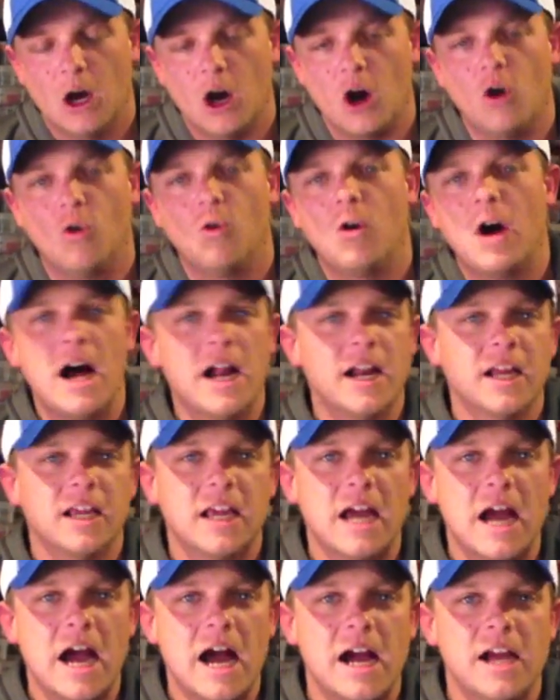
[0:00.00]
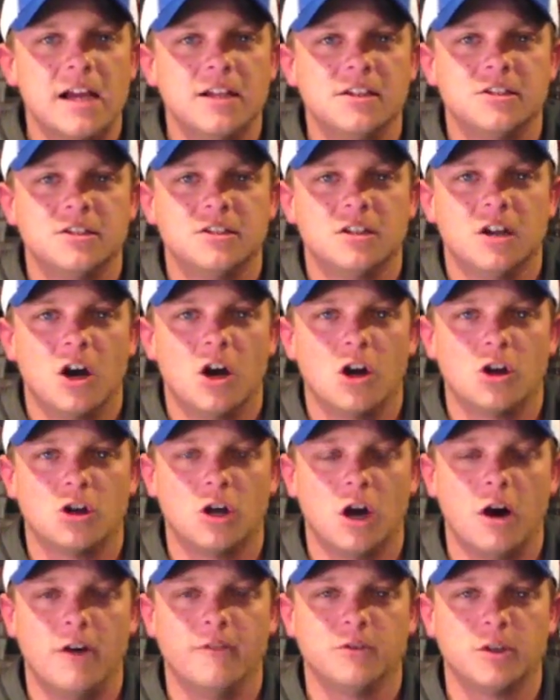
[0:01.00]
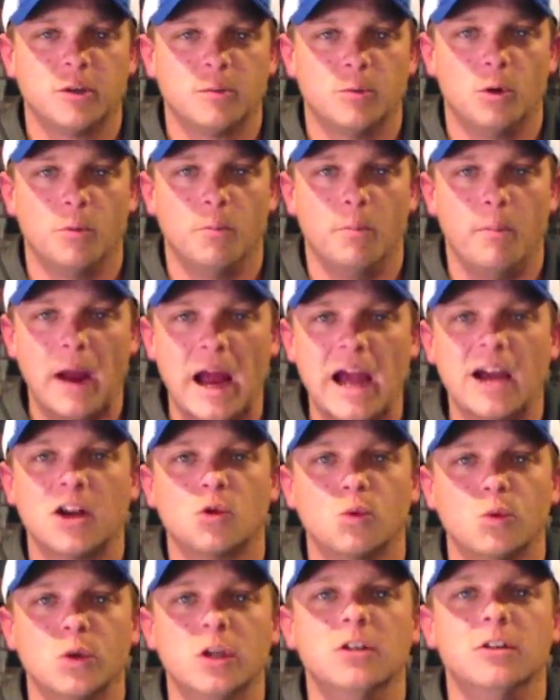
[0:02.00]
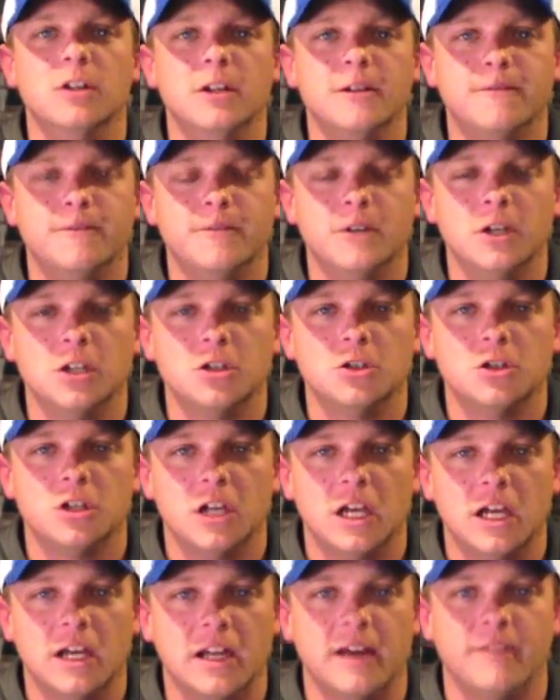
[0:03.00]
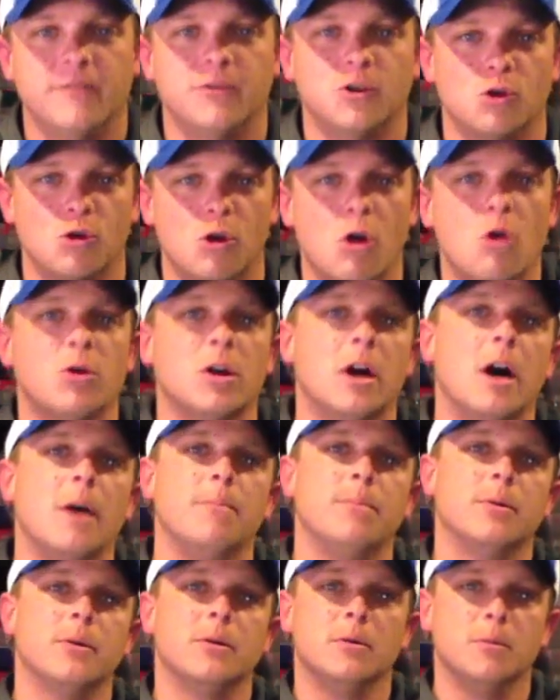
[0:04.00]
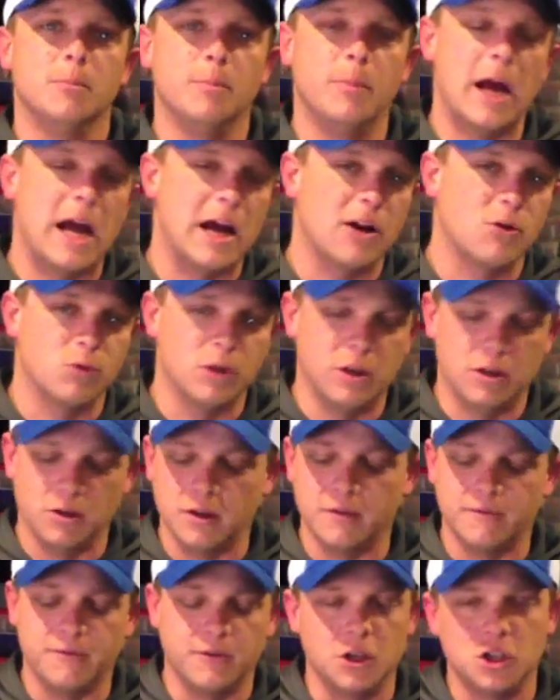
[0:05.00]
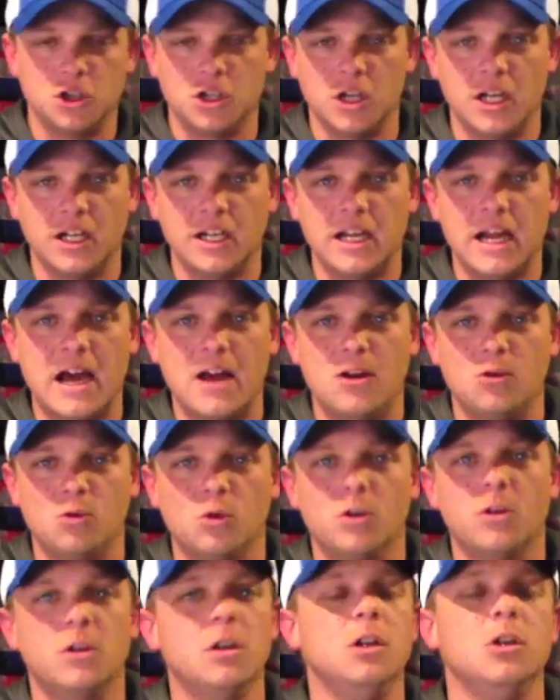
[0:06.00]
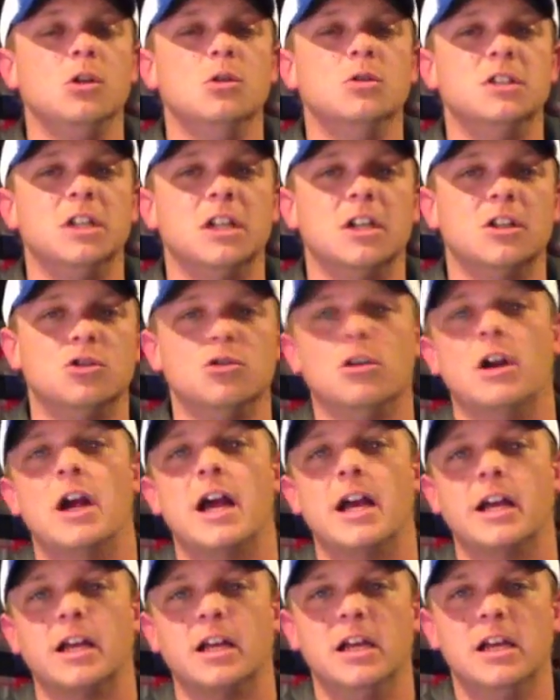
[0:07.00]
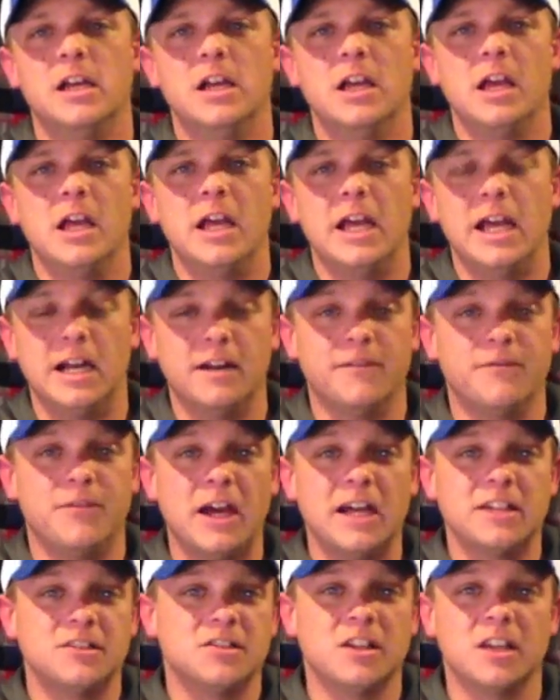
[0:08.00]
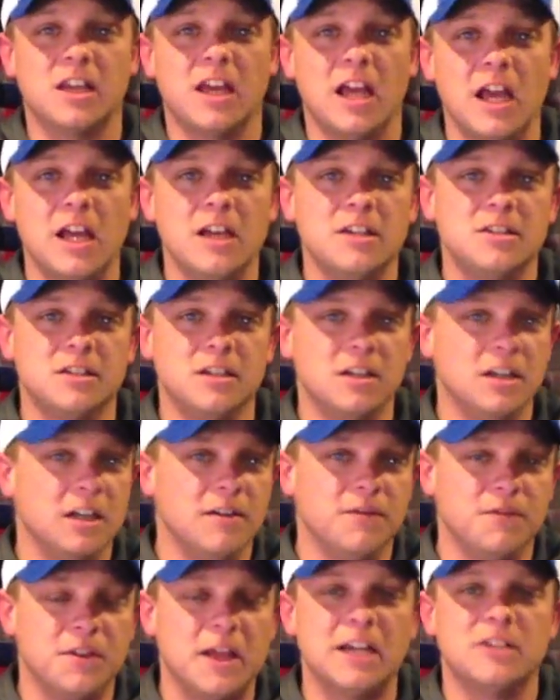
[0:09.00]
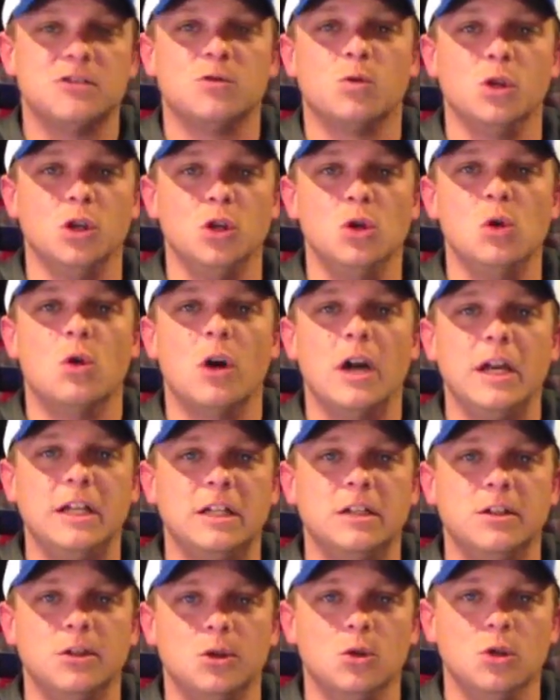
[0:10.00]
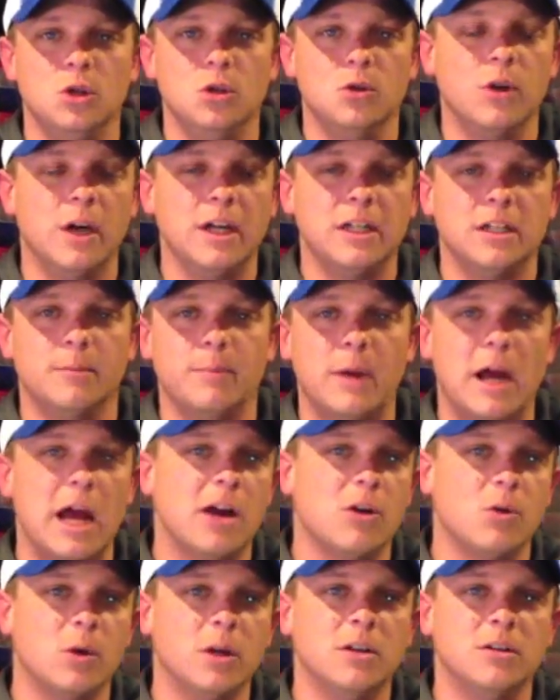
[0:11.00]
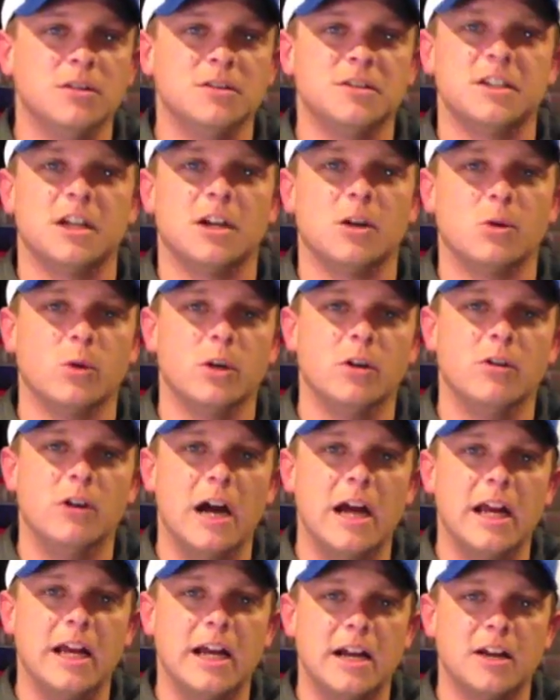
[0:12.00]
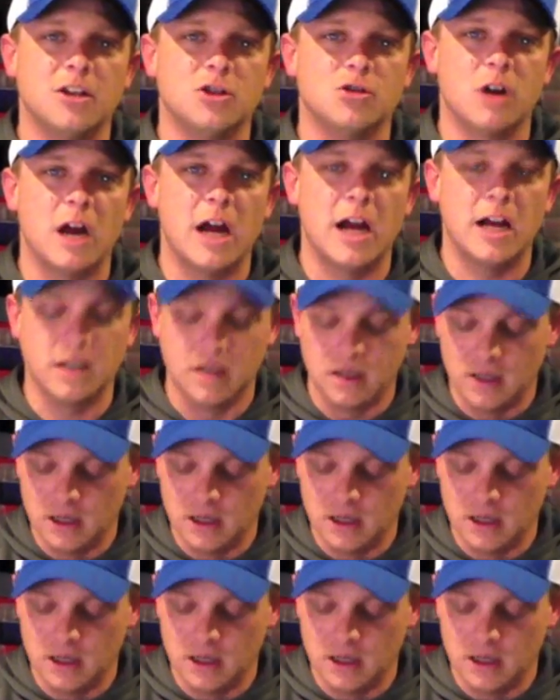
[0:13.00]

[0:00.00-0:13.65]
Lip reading: A lot of guys are comfortable back reeling fish and have grown up back reeling fish and not really using a drag. And if that's the case, if that's what you like to do, you like to back reel instead of relying on a drag,